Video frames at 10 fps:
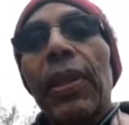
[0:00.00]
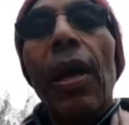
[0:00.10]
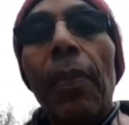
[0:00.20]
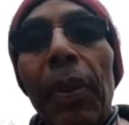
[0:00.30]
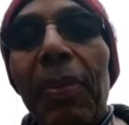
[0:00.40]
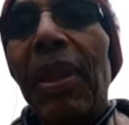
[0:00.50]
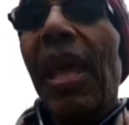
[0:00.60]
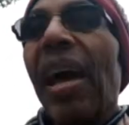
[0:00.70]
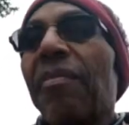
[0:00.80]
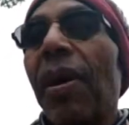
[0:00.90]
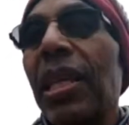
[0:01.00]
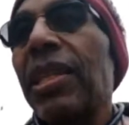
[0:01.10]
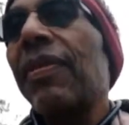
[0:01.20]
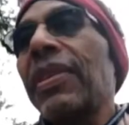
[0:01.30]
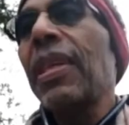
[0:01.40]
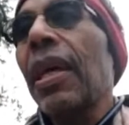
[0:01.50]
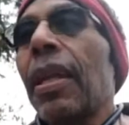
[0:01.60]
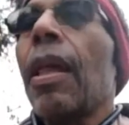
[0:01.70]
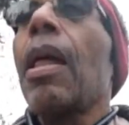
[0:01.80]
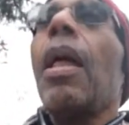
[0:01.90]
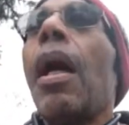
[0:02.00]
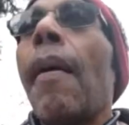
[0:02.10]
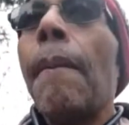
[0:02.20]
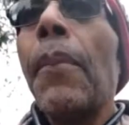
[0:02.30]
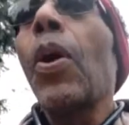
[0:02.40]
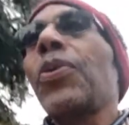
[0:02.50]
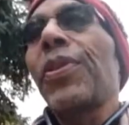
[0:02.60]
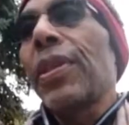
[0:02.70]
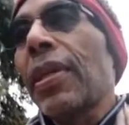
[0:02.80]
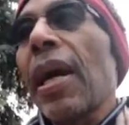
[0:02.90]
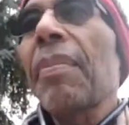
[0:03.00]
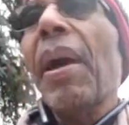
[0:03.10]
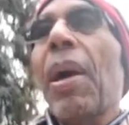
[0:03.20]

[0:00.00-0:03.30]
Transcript: the company, but they have positive intent. Most of the time,